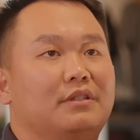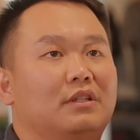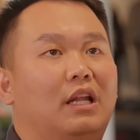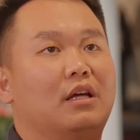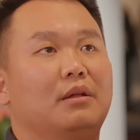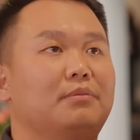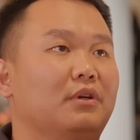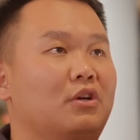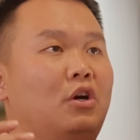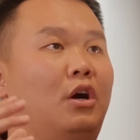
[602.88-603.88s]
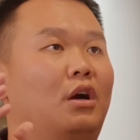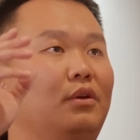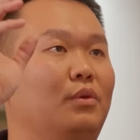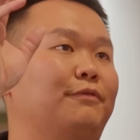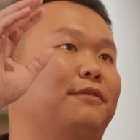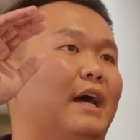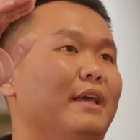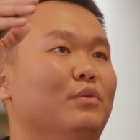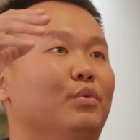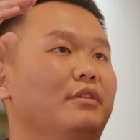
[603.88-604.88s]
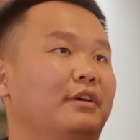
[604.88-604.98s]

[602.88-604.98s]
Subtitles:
It's like a car flying with a